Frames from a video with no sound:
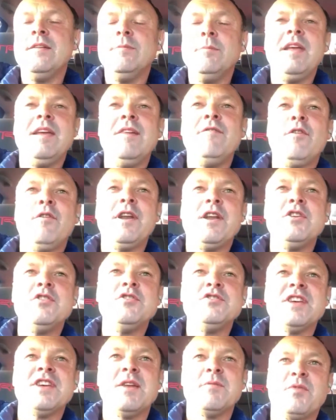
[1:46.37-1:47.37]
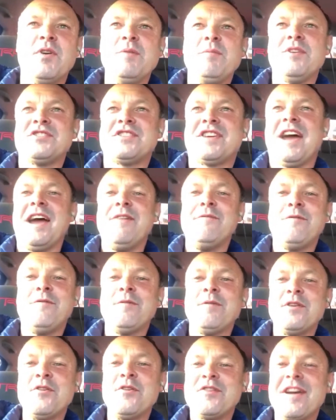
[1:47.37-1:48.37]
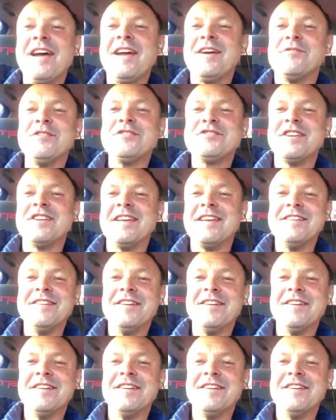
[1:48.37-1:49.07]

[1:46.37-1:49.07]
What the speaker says: everyone in New Zealand pretty much came from the UK originally,